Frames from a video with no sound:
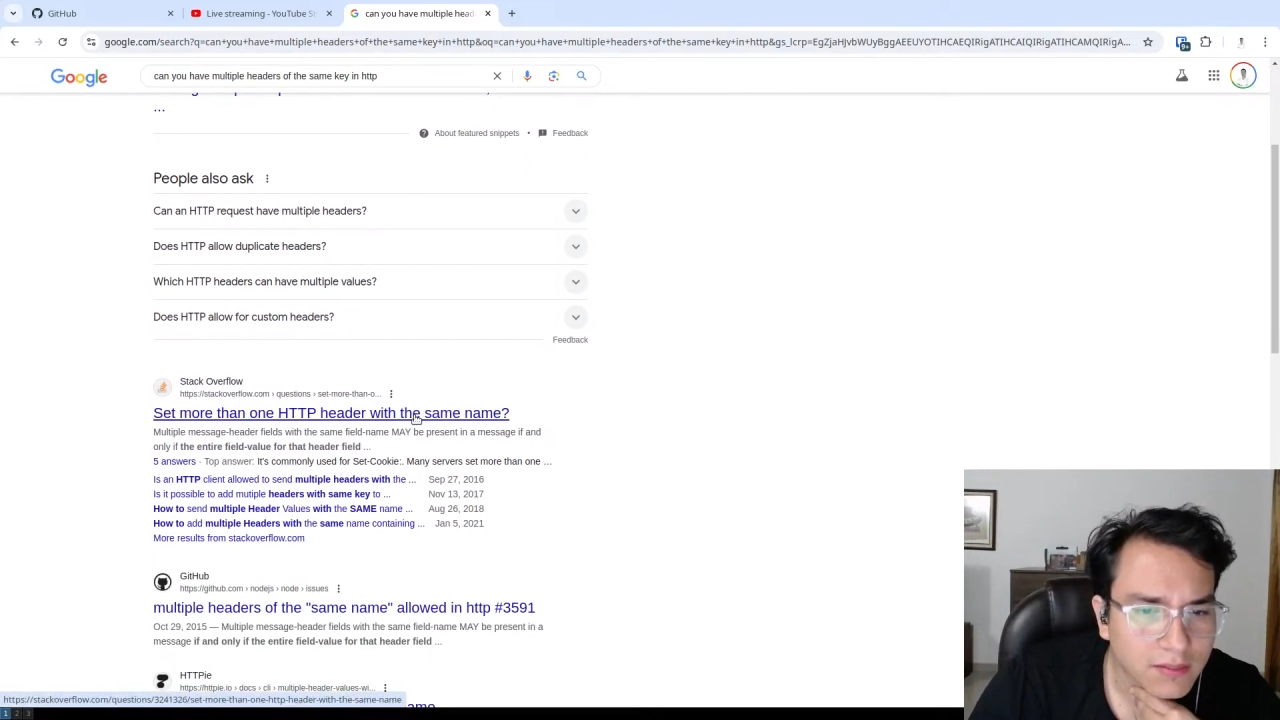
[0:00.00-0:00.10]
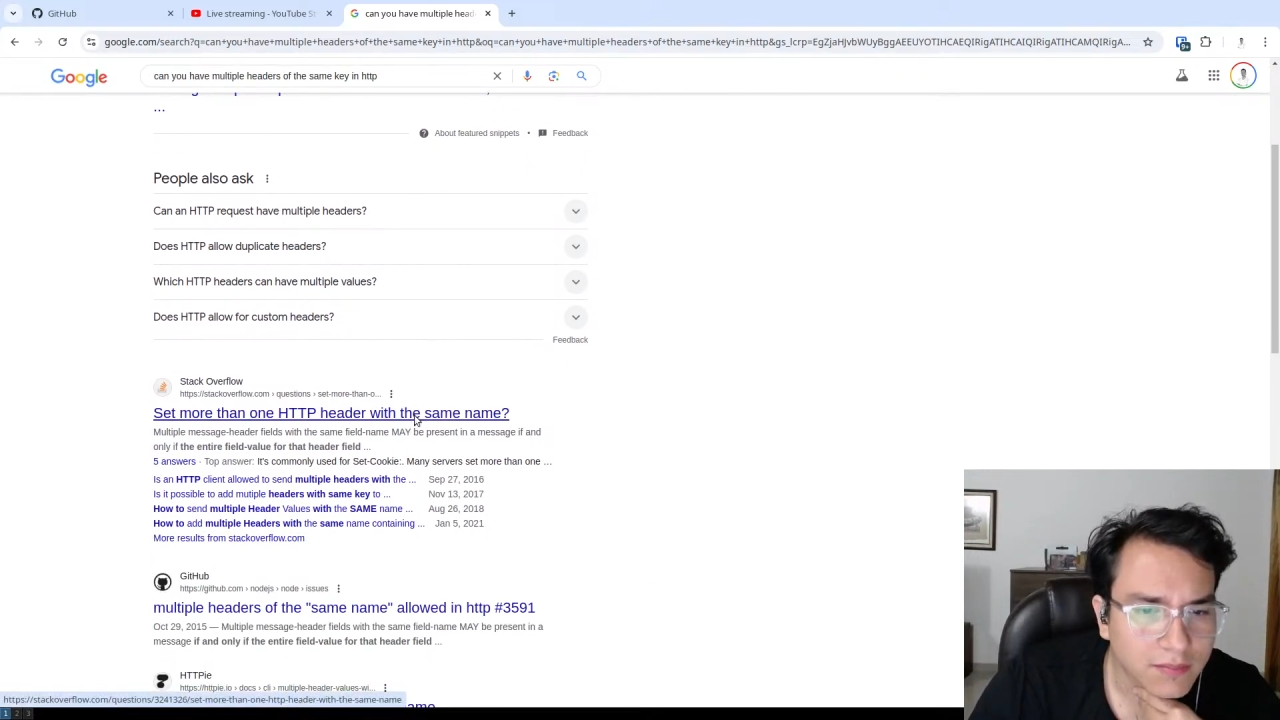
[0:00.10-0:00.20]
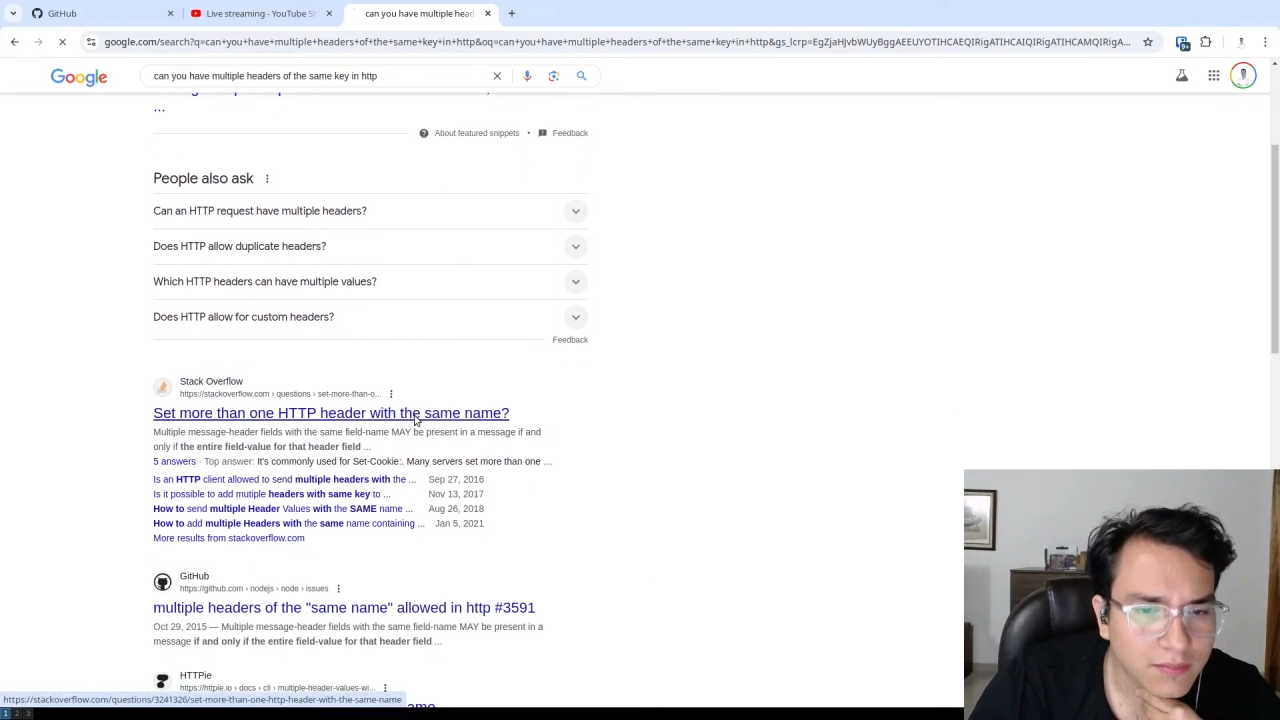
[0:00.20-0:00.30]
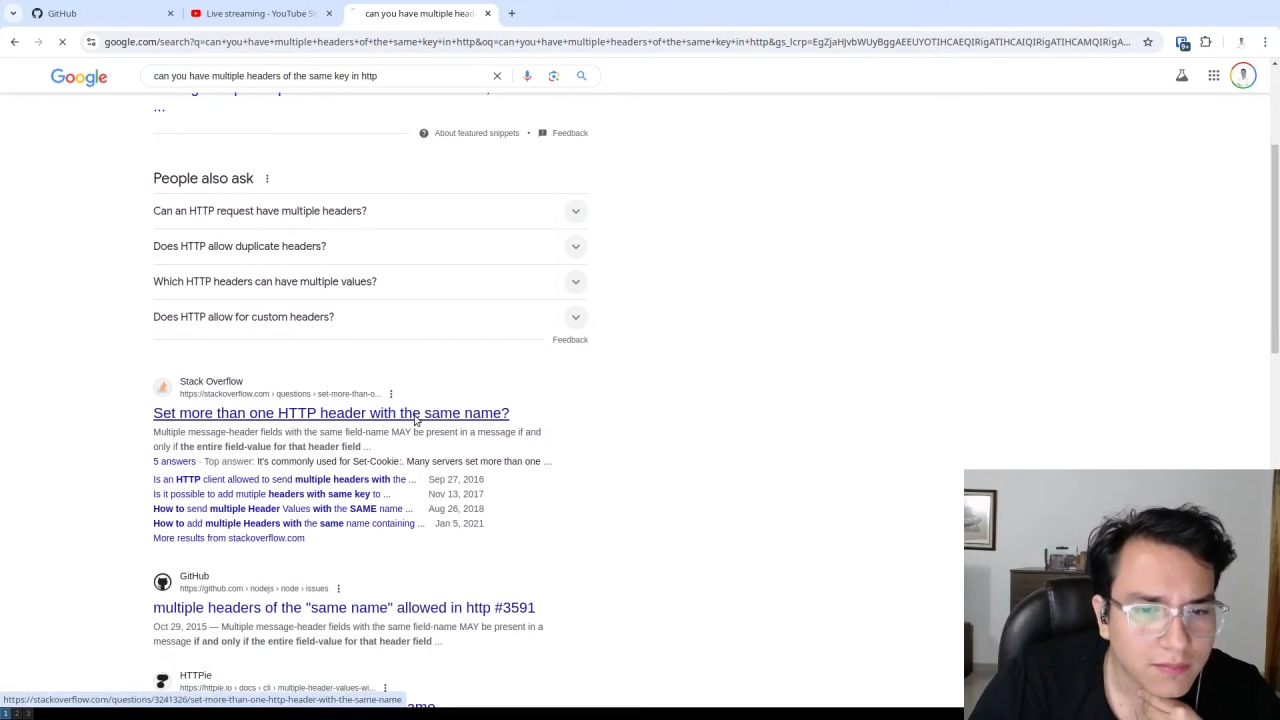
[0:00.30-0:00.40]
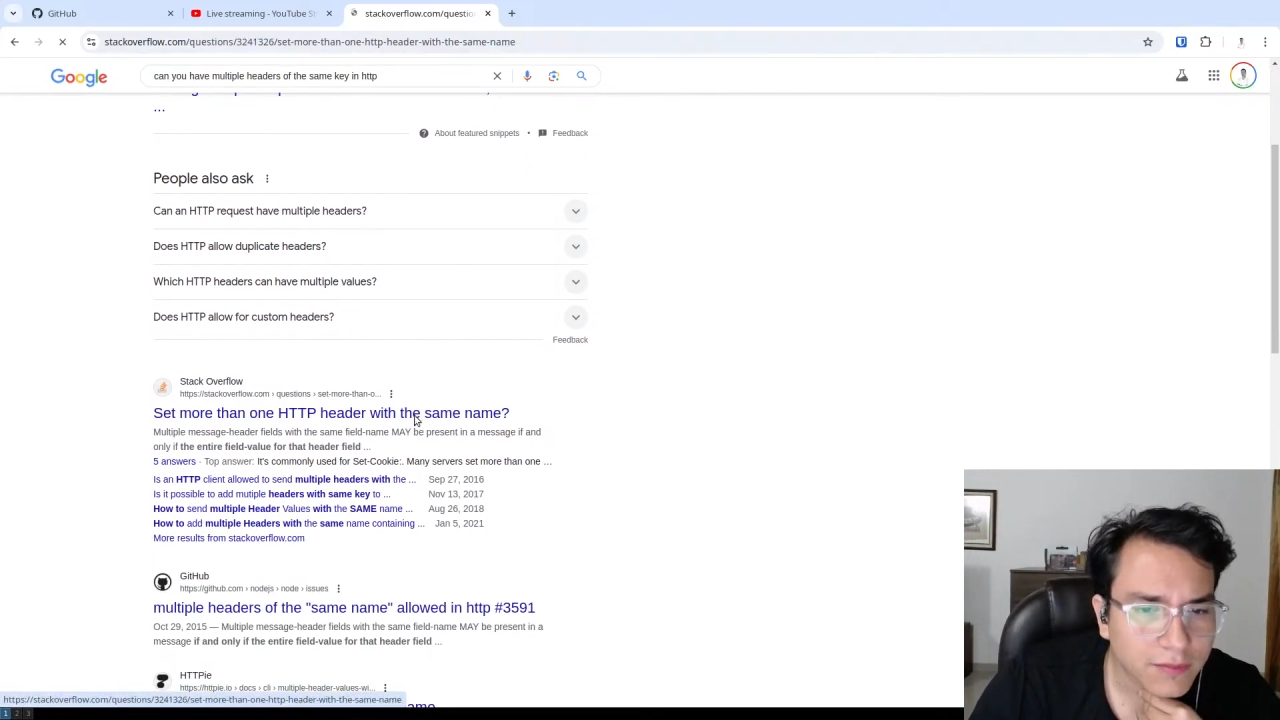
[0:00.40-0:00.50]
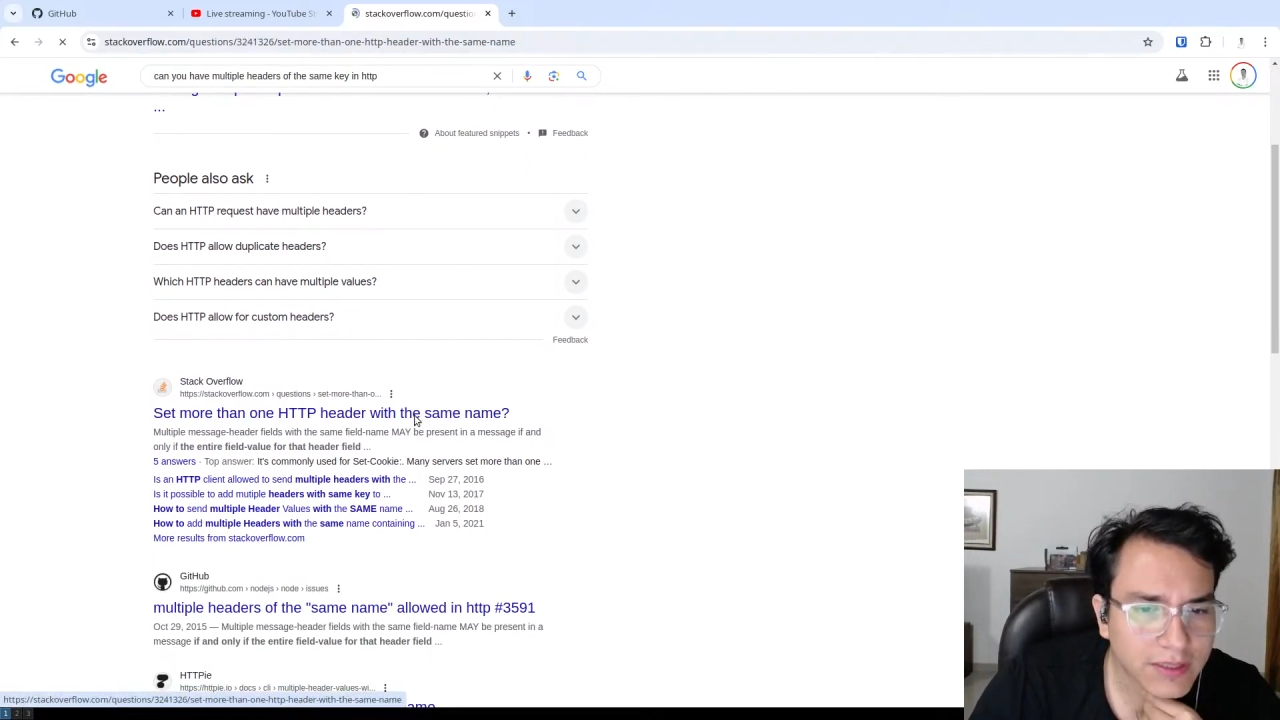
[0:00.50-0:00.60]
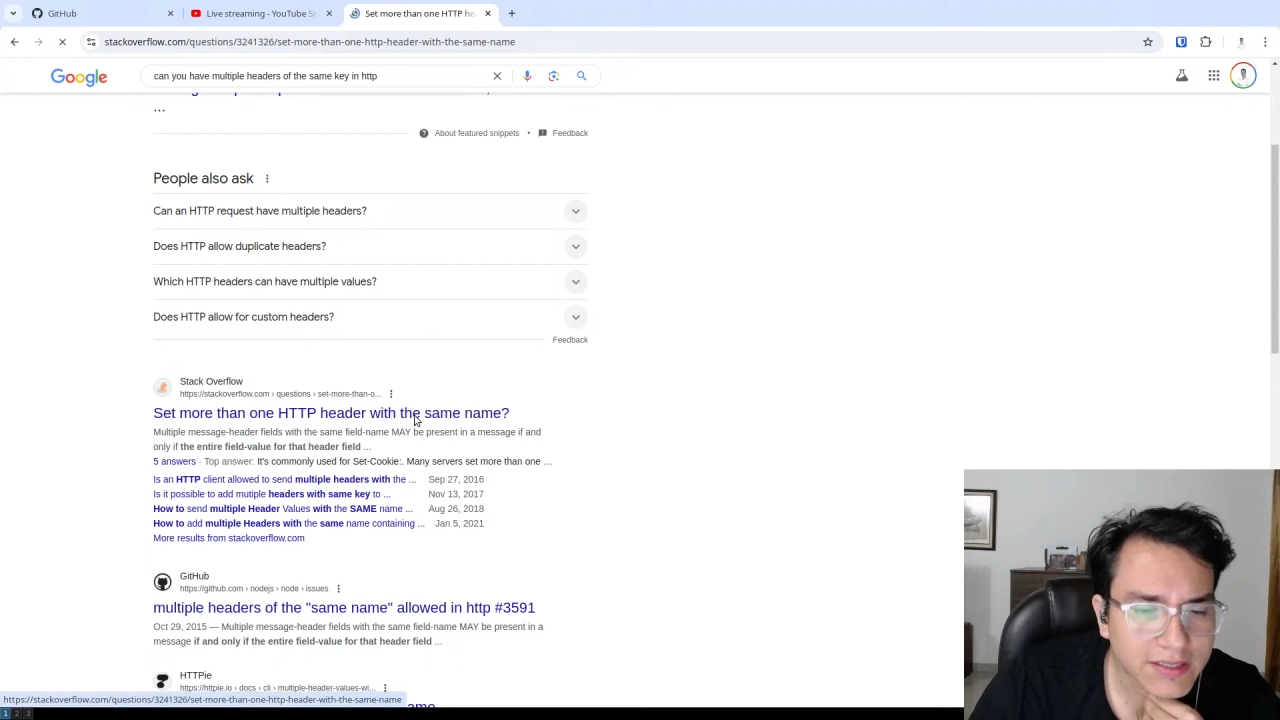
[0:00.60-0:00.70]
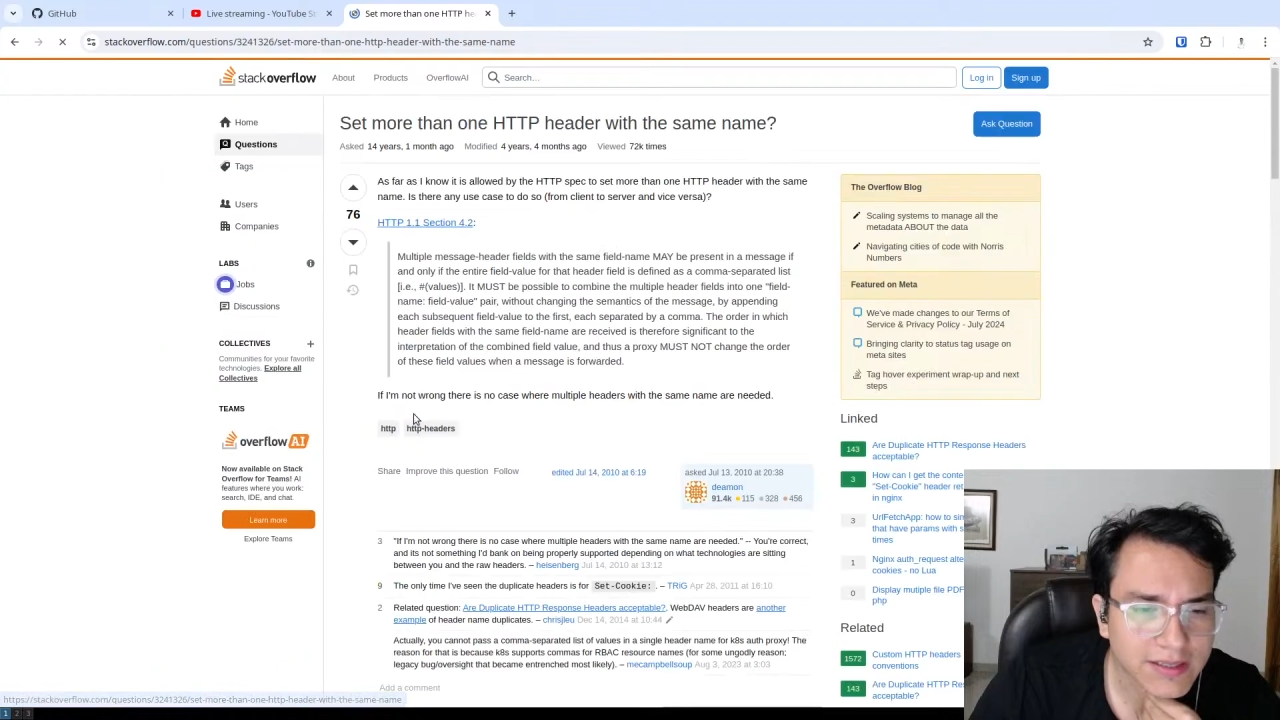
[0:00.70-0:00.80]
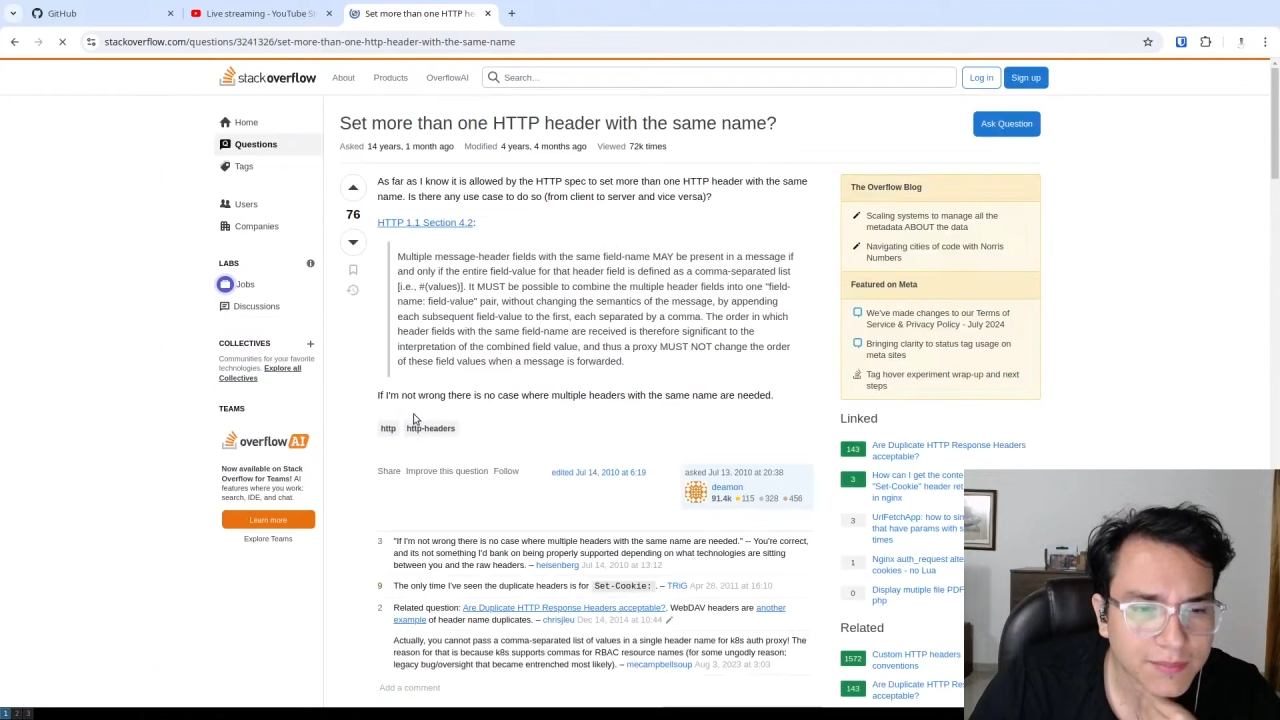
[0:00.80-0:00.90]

with the same name.